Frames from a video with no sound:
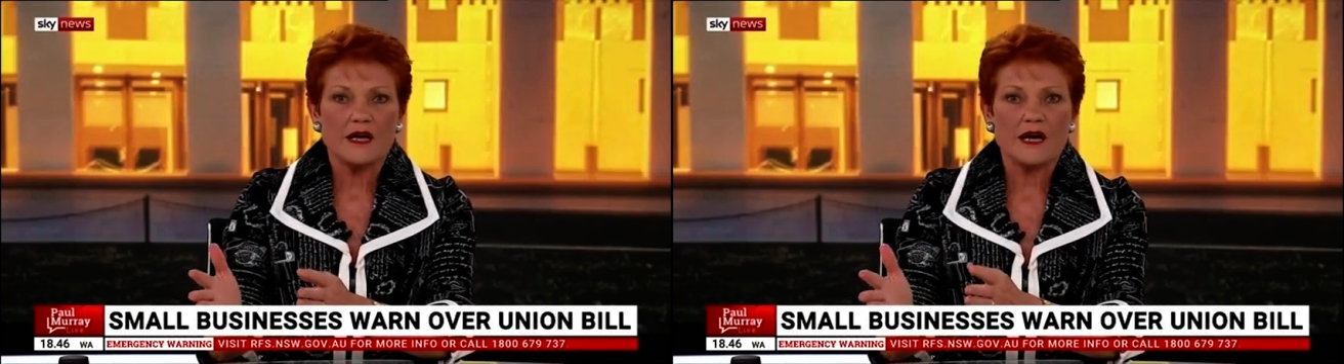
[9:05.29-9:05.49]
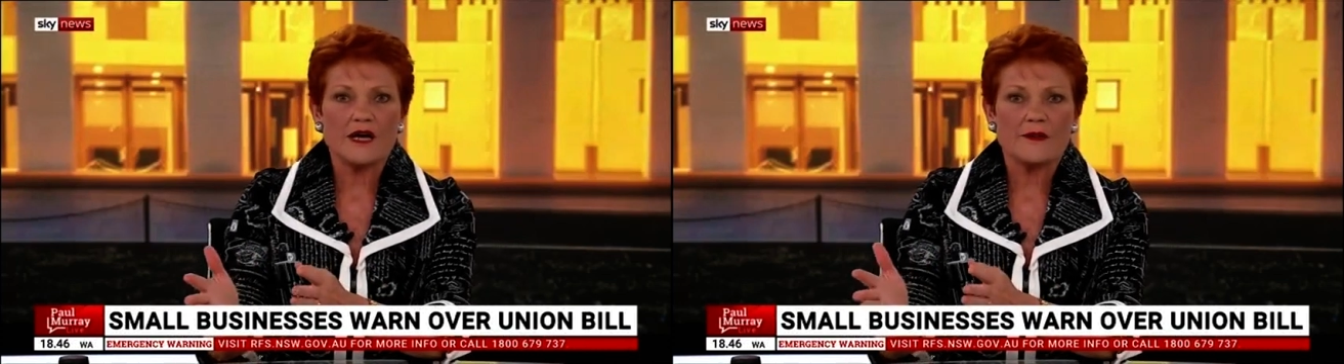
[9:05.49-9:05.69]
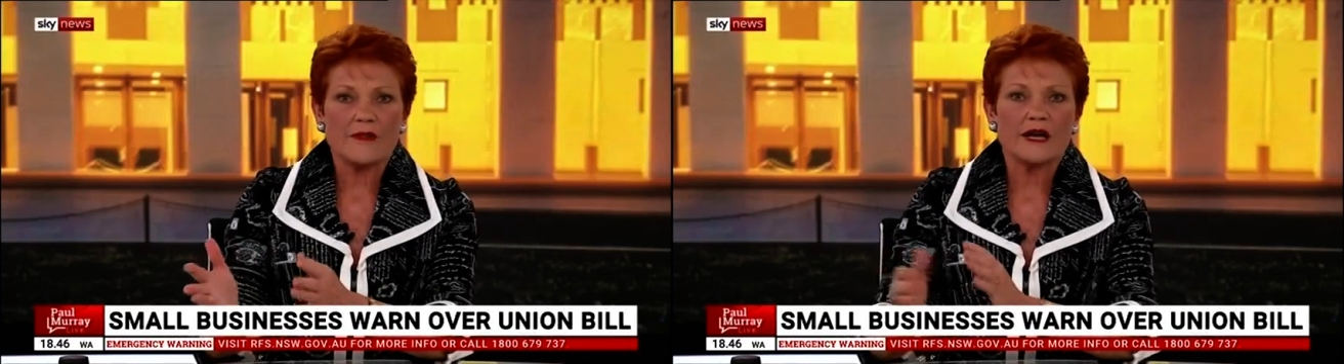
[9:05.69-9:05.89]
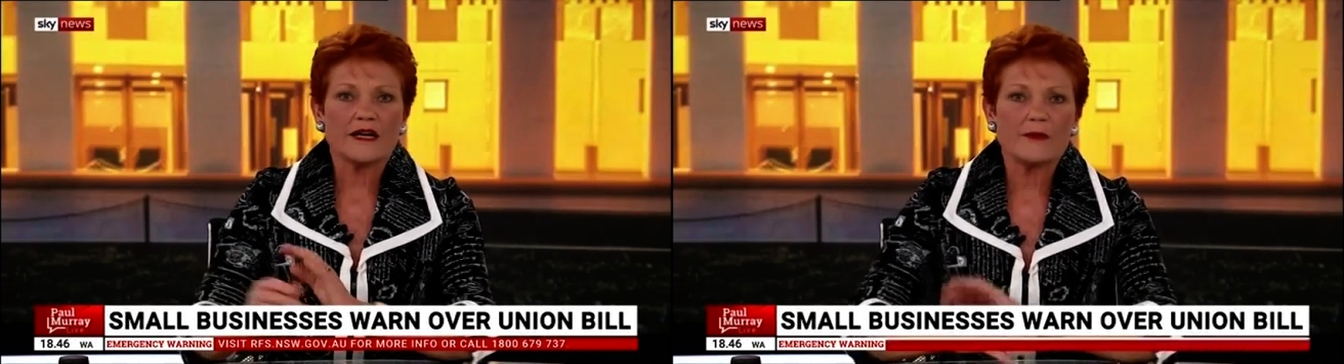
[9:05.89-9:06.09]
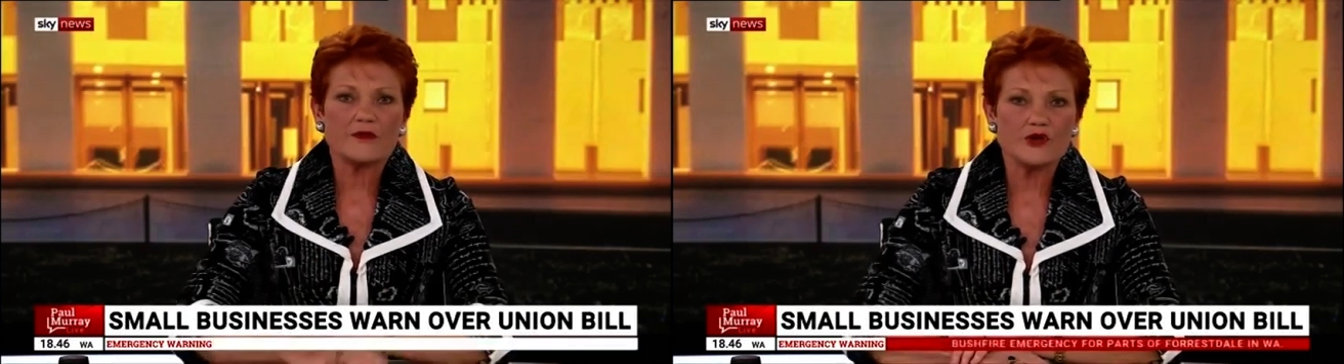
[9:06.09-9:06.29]
a
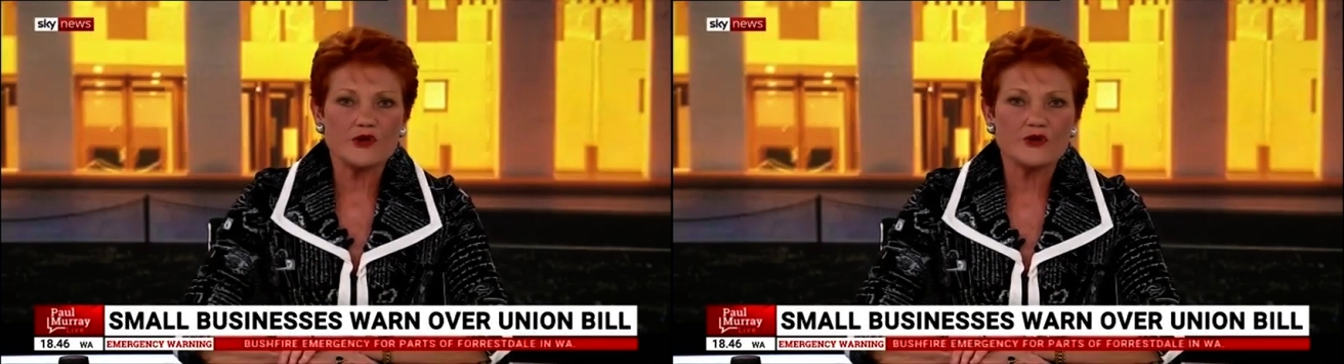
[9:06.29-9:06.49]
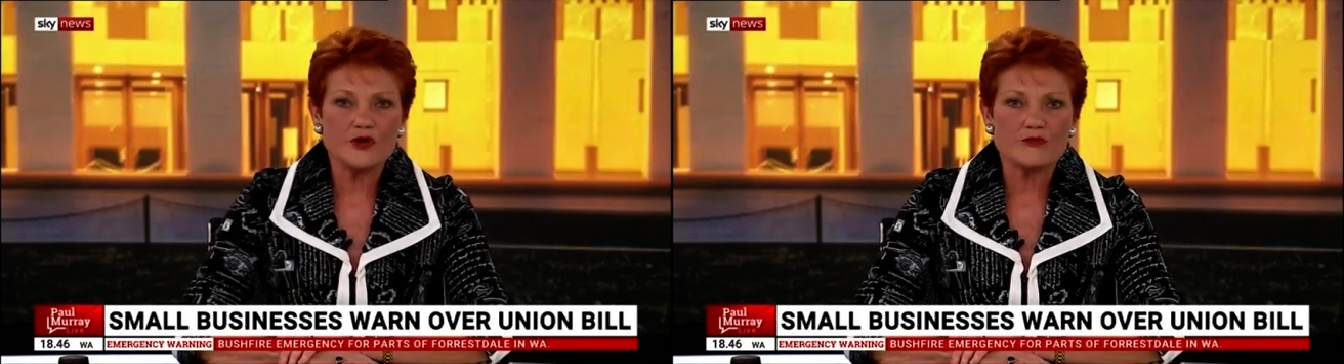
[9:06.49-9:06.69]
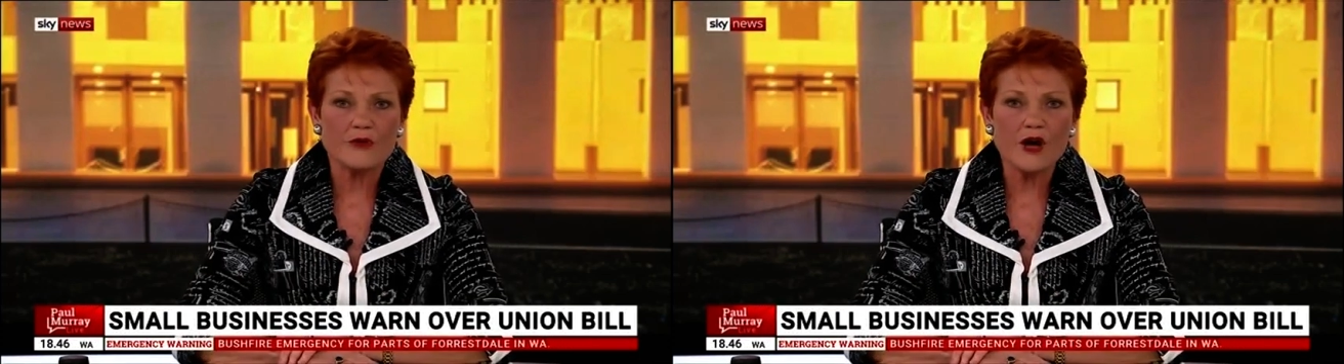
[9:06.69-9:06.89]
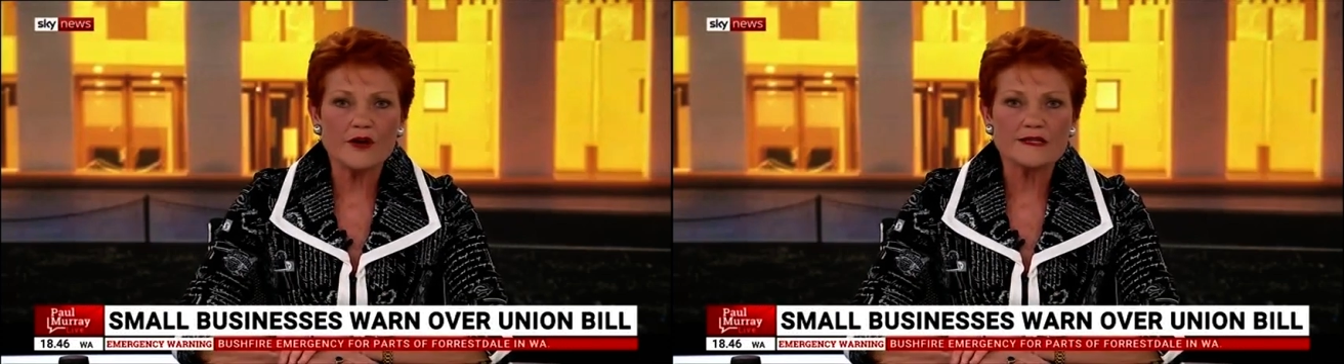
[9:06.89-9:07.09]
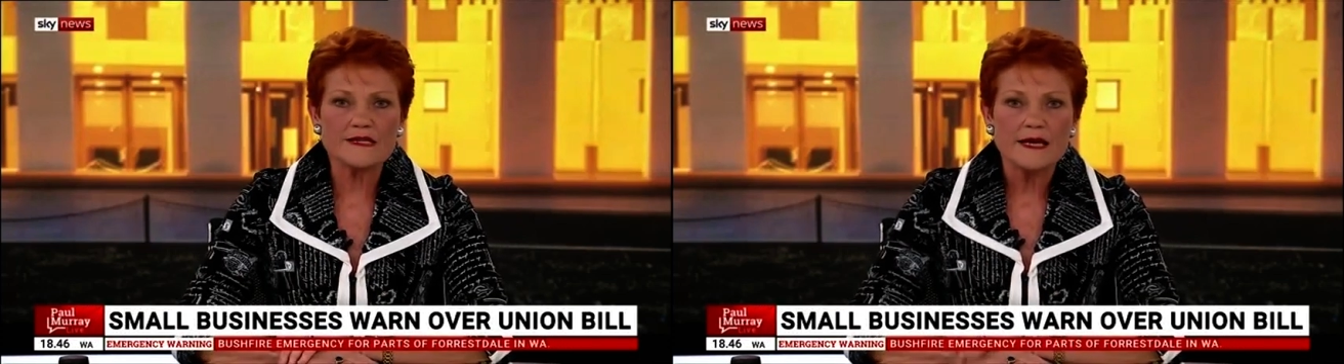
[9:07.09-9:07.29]
couple of union
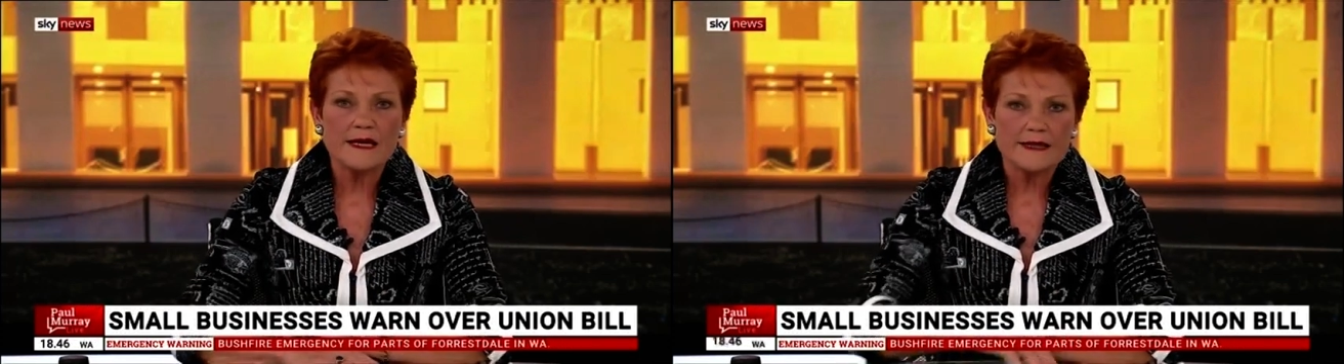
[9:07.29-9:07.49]
rogues.